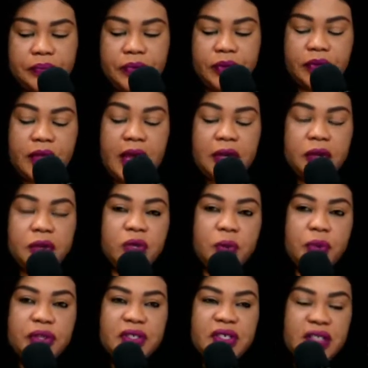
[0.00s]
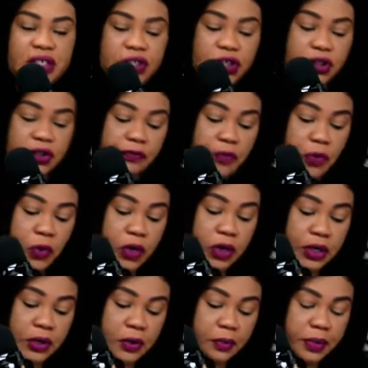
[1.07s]
Thank you so much, Sister Chichi, for calling.
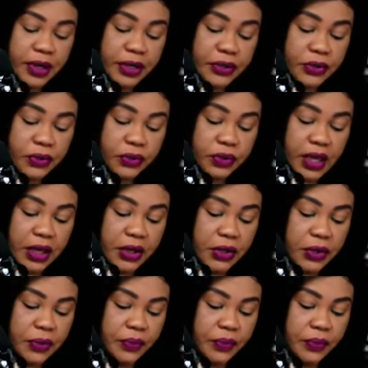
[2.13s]
God bless you. Thank you.